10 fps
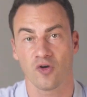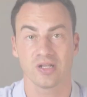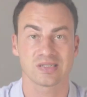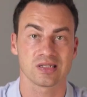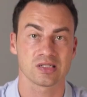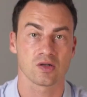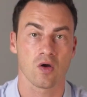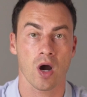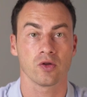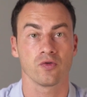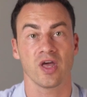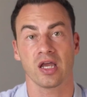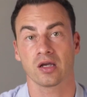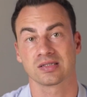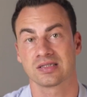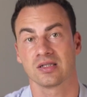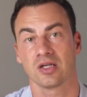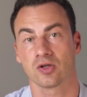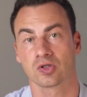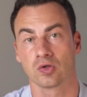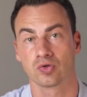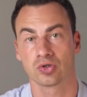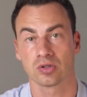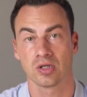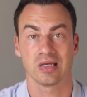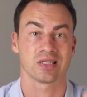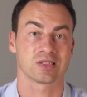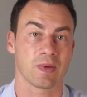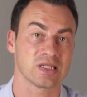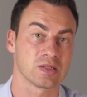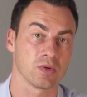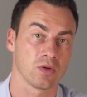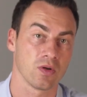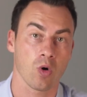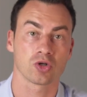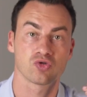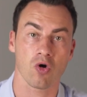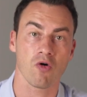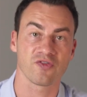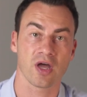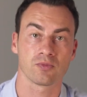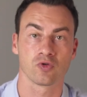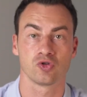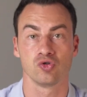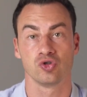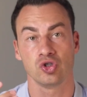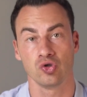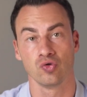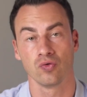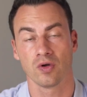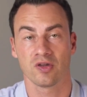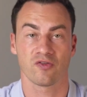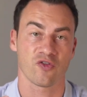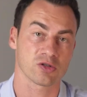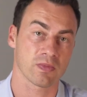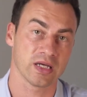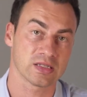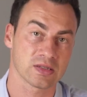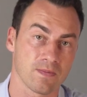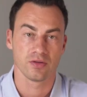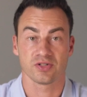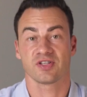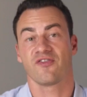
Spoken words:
For instance, why do they consider your solution indispensable? What drove them to choose you in the first place? There's a